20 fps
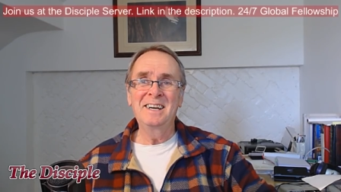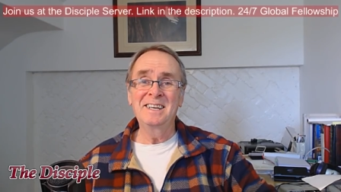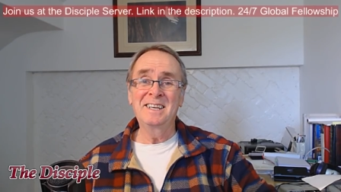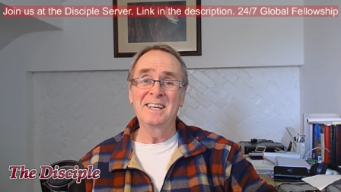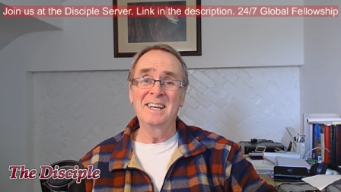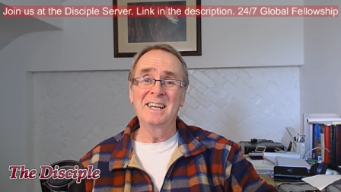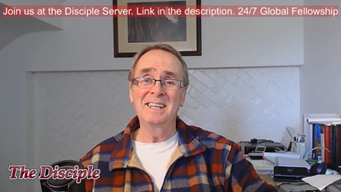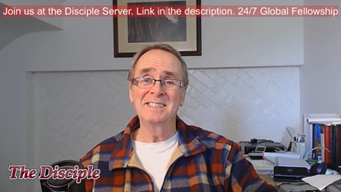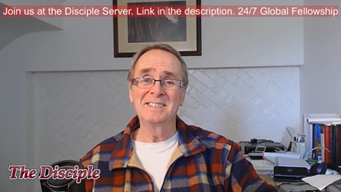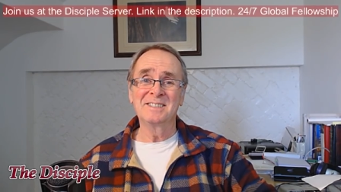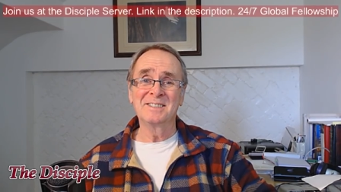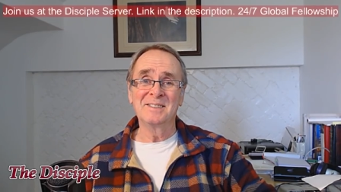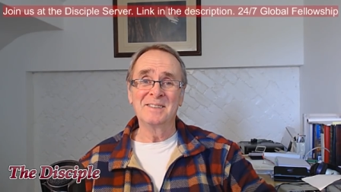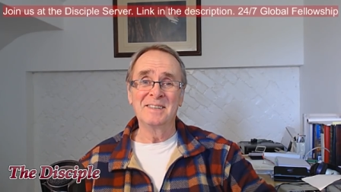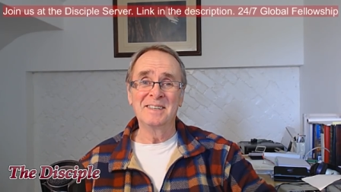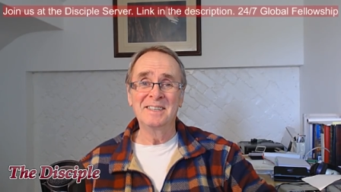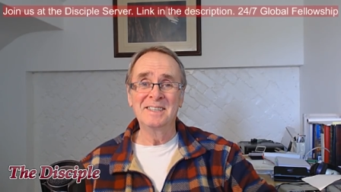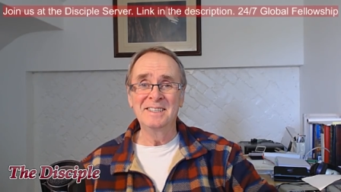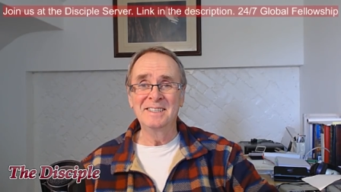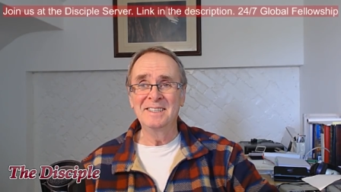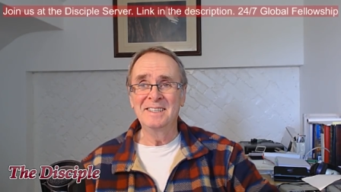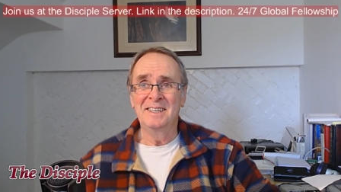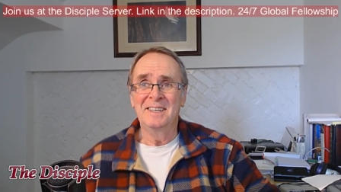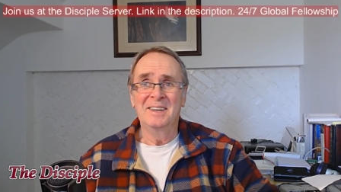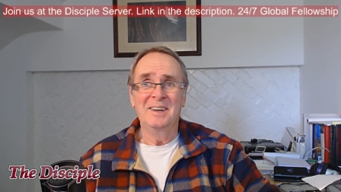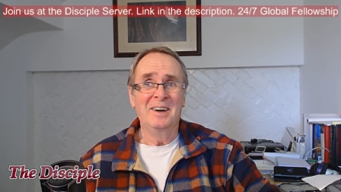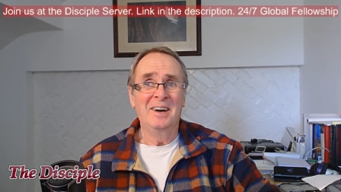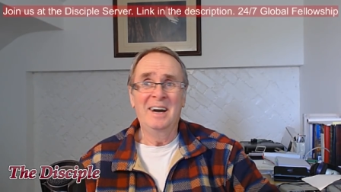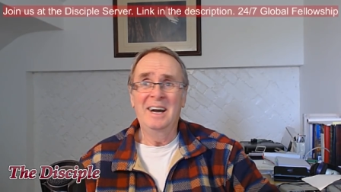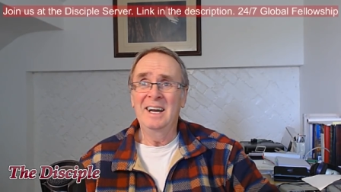I can answer it,
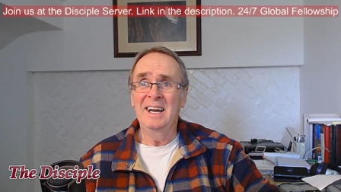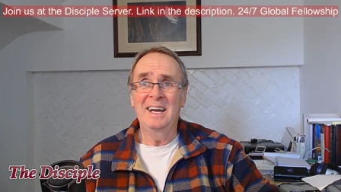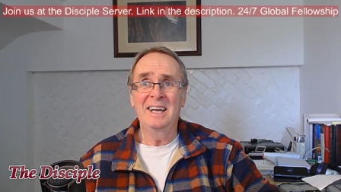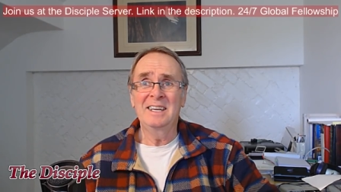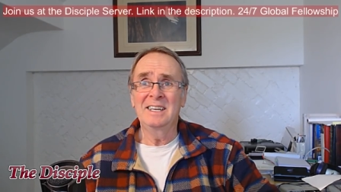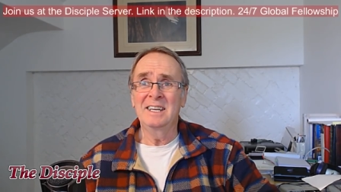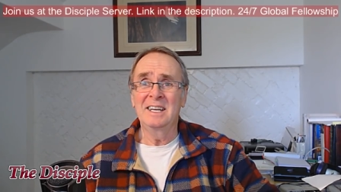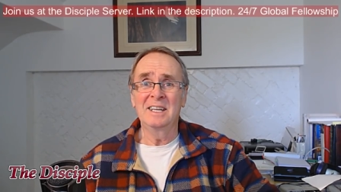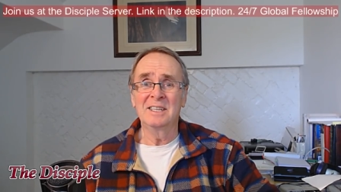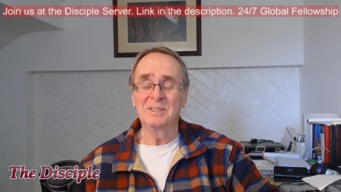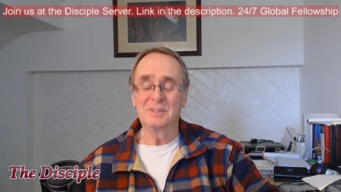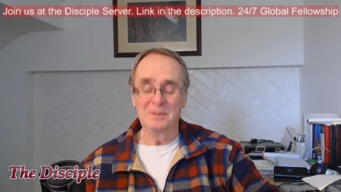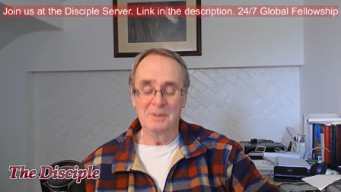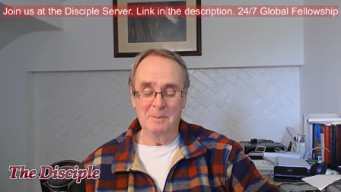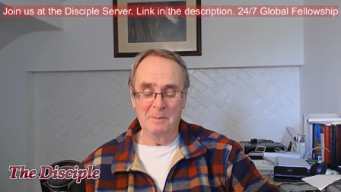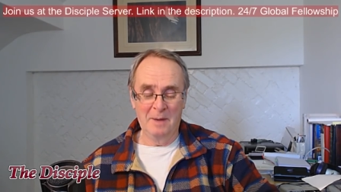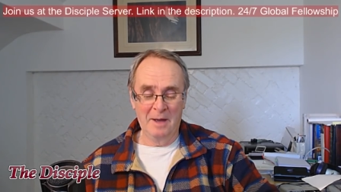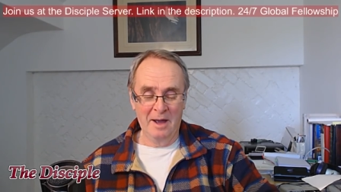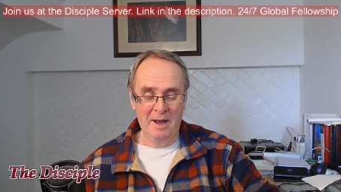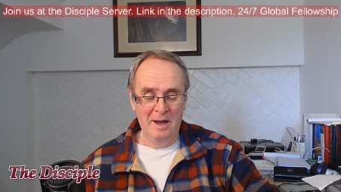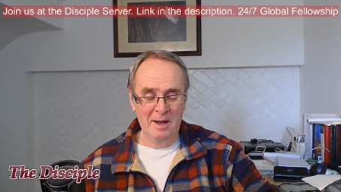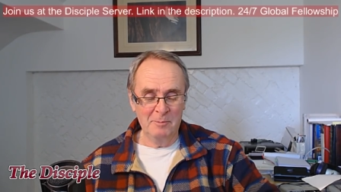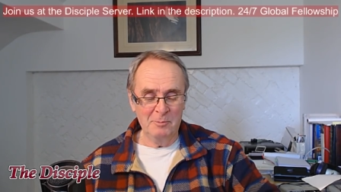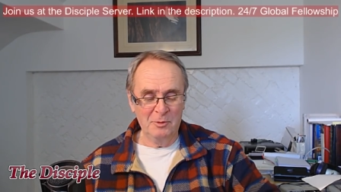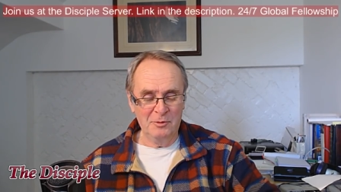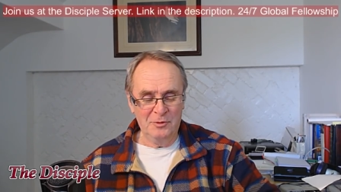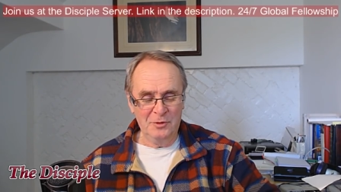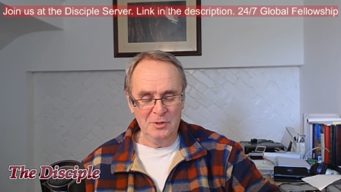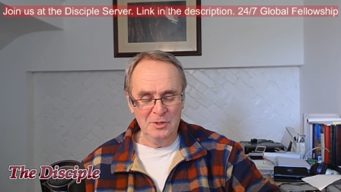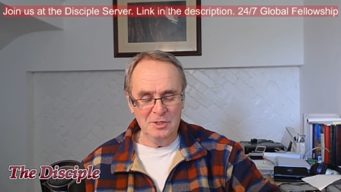you know, I, I can answer it in my
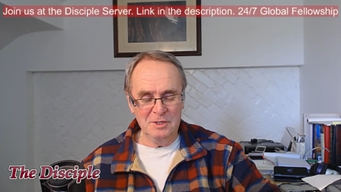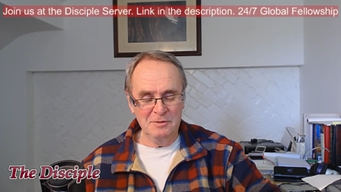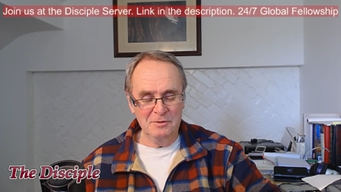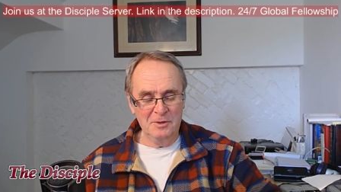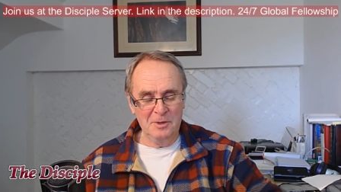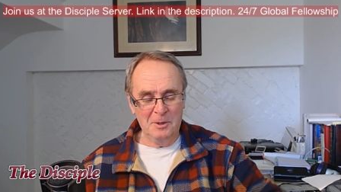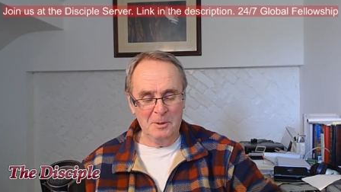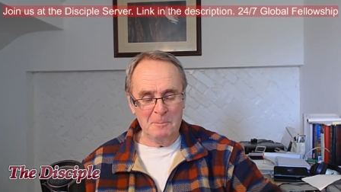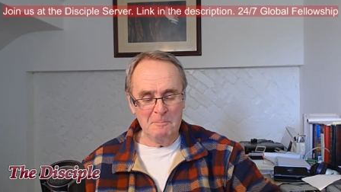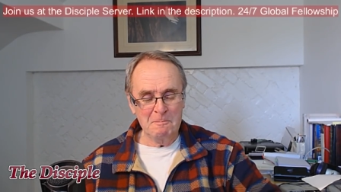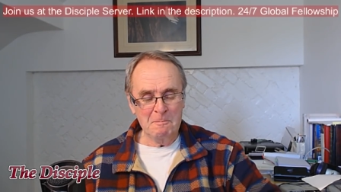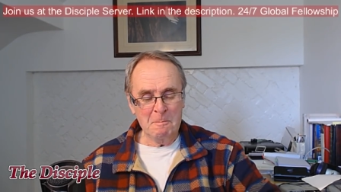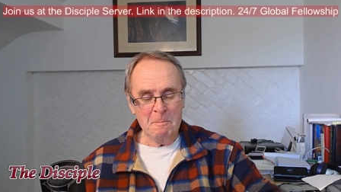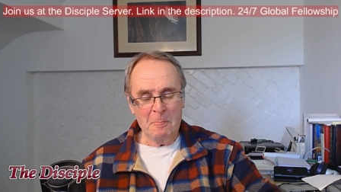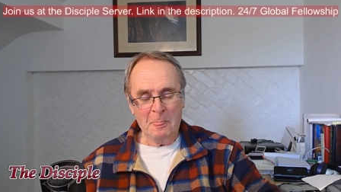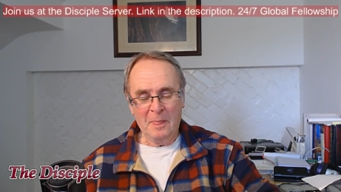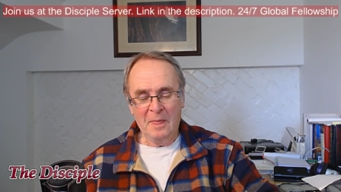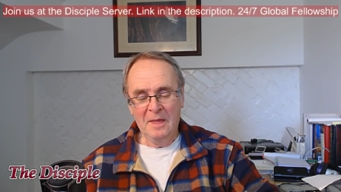heart. But first of all,